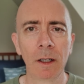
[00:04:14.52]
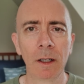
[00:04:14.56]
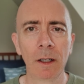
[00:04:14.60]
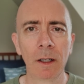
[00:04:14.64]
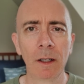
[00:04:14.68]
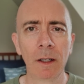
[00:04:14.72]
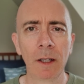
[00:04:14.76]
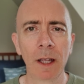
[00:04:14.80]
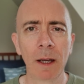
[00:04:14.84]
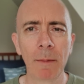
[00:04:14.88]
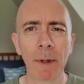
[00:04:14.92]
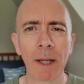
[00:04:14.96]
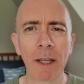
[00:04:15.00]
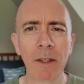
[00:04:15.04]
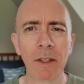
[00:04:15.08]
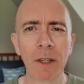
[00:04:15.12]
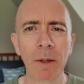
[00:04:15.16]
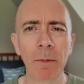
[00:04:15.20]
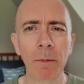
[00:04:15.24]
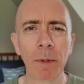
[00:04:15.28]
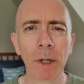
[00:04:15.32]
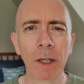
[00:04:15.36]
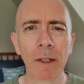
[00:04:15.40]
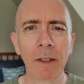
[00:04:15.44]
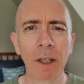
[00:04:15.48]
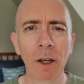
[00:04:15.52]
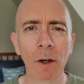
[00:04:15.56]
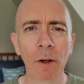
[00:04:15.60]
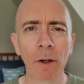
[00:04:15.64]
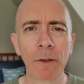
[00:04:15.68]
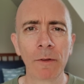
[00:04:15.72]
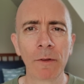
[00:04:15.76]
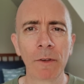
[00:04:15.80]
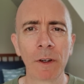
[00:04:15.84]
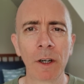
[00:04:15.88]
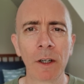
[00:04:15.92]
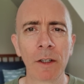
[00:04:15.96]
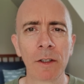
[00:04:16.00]
That might seem pretty odd
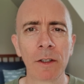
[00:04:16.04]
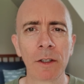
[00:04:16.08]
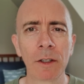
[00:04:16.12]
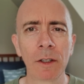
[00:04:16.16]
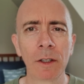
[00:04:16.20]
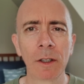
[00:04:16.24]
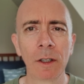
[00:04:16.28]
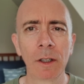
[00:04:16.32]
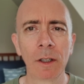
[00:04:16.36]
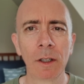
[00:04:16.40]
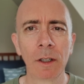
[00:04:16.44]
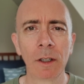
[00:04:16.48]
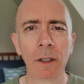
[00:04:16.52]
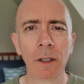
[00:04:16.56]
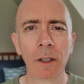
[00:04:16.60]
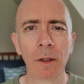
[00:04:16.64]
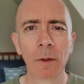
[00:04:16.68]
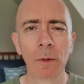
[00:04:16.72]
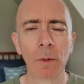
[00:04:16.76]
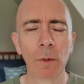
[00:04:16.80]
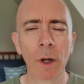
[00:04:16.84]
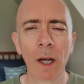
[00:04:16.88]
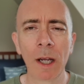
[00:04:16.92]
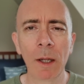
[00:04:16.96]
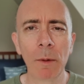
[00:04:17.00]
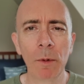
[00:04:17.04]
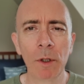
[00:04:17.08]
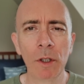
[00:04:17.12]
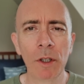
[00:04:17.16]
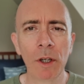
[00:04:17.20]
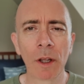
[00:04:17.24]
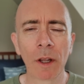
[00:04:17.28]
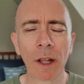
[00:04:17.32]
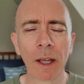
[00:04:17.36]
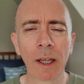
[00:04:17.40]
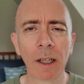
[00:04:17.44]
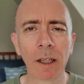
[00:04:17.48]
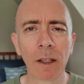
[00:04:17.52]
for us. Why would you
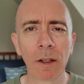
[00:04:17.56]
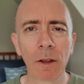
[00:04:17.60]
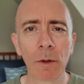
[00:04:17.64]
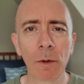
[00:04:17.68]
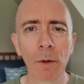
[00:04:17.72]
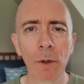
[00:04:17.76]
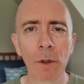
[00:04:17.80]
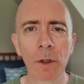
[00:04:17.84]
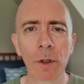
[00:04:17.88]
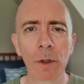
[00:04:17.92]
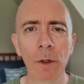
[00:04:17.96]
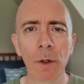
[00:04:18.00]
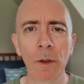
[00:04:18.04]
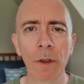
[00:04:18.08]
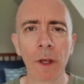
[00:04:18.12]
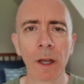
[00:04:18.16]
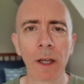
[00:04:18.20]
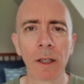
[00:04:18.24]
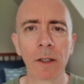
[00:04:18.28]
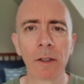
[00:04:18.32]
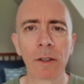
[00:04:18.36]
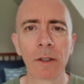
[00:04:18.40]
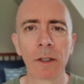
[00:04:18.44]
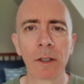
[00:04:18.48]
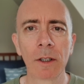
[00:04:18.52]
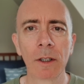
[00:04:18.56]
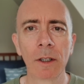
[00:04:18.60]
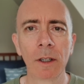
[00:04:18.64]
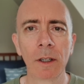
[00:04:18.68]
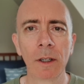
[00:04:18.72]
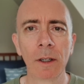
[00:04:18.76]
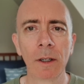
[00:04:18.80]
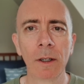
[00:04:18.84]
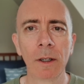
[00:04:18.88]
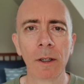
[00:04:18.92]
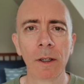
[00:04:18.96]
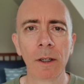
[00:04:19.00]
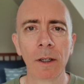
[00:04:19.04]
link those two things?
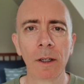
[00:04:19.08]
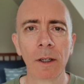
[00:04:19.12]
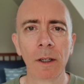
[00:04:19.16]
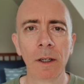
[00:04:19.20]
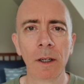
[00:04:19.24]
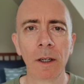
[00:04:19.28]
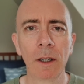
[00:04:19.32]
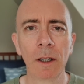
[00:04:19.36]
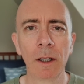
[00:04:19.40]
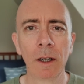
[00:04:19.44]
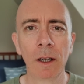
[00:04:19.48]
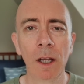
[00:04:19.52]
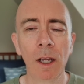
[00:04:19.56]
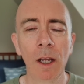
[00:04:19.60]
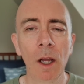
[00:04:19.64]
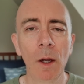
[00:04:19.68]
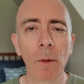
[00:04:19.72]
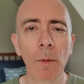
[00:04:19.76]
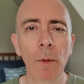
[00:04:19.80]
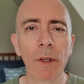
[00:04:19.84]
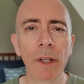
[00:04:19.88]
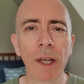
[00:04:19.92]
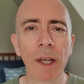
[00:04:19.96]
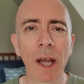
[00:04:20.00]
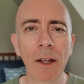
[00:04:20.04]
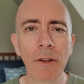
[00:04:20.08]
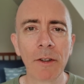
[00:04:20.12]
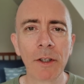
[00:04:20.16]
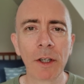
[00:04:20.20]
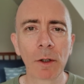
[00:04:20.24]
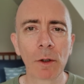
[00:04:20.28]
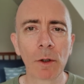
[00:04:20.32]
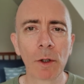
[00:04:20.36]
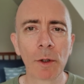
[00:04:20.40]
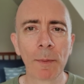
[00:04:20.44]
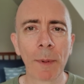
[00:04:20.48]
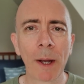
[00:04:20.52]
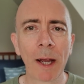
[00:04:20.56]
Well, the answer
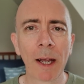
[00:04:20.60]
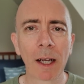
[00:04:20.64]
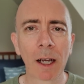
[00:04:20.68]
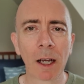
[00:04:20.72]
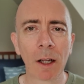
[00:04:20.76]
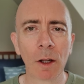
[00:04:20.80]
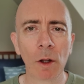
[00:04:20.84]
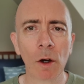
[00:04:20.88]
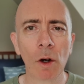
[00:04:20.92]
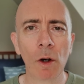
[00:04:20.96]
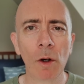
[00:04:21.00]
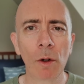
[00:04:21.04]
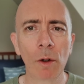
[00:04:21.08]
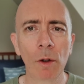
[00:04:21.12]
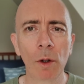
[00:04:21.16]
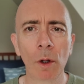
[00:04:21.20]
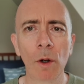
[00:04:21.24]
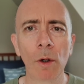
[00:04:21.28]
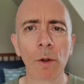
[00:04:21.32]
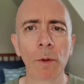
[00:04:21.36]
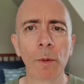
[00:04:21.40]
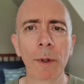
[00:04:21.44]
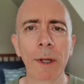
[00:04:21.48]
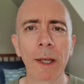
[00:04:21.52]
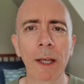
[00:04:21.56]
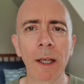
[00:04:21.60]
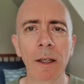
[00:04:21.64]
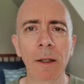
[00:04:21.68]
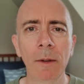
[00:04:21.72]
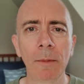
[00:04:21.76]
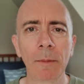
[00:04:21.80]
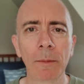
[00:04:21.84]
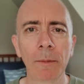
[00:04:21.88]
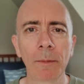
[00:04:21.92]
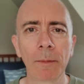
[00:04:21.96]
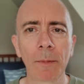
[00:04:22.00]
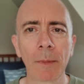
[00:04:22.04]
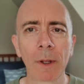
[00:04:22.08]
goes back a long, long way.
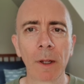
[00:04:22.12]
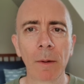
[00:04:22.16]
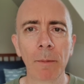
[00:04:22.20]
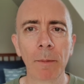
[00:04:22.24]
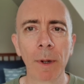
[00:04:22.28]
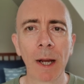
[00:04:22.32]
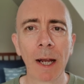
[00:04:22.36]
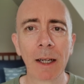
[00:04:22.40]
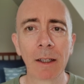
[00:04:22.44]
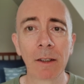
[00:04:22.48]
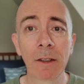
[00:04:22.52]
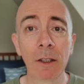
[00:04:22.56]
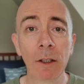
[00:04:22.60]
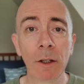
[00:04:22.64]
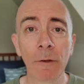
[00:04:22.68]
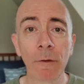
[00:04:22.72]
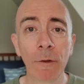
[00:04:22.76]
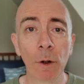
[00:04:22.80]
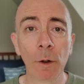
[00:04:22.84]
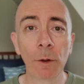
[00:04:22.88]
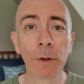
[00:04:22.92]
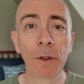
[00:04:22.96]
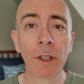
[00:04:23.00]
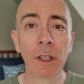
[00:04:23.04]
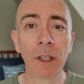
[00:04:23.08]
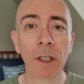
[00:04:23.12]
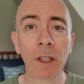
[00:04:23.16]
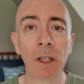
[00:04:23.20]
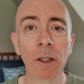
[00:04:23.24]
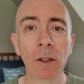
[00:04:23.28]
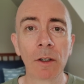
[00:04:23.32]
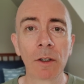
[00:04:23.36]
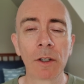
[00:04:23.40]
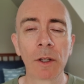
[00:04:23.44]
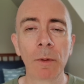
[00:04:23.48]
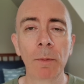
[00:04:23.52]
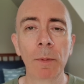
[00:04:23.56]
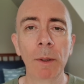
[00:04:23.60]
Back to the 40
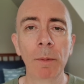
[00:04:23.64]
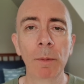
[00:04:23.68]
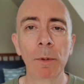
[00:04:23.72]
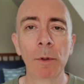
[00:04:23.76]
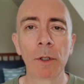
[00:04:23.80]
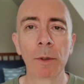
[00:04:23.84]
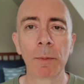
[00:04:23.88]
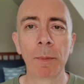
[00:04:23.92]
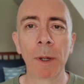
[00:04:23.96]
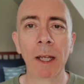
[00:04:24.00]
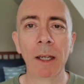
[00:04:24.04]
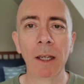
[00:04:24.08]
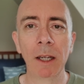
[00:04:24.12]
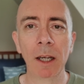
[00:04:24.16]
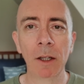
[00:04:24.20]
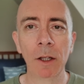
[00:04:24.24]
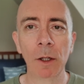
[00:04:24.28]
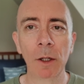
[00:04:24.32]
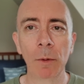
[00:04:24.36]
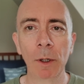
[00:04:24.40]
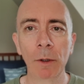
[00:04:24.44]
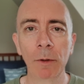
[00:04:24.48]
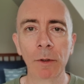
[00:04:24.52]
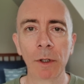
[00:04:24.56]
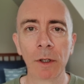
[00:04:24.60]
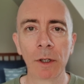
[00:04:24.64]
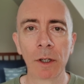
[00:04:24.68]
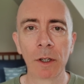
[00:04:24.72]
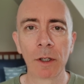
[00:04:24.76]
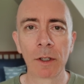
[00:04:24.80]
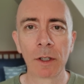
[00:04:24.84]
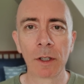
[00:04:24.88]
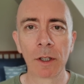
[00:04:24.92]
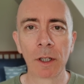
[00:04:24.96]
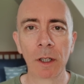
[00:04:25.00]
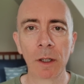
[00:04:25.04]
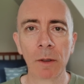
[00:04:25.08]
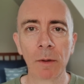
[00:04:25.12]
years the people spent in the wilderness.
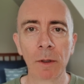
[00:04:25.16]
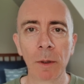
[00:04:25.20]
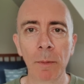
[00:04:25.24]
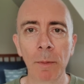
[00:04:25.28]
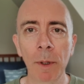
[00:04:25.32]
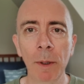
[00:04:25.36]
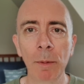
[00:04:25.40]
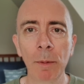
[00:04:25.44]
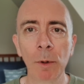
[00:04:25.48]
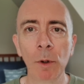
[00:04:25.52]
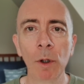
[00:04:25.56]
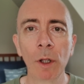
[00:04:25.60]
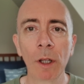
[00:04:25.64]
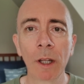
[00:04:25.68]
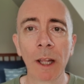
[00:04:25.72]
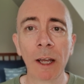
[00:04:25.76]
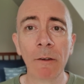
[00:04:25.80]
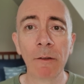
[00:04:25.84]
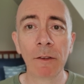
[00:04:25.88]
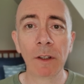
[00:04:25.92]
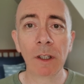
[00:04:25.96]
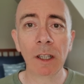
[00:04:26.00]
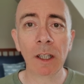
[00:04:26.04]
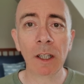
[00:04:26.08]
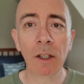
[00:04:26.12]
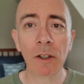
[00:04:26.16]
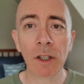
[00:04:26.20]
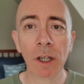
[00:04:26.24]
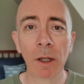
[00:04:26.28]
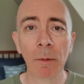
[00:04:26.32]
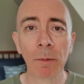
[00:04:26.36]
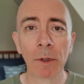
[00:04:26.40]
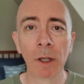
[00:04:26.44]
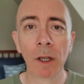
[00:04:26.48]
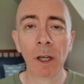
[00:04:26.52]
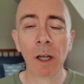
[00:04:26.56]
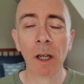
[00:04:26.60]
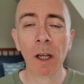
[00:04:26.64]
The people who left
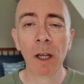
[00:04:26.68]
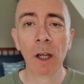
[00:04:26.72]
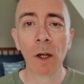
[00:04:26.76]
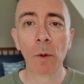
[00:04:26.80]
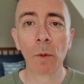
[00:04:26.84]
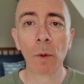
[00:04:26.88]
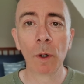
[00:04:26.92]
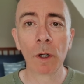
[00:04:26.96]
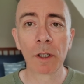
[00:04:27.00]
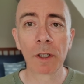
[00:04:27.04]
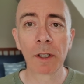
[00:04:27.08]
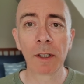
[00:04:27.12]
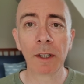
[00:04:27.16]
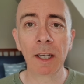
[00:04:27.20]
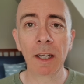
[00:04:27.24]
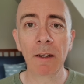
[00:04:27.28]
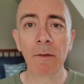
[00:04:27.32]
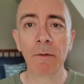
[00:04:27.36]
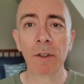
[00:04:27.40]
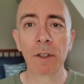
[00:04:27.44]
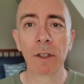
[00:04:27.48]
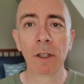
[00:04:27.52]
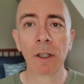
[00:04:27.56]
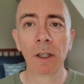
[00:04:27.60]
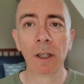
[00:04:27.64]
Egypt were slaves.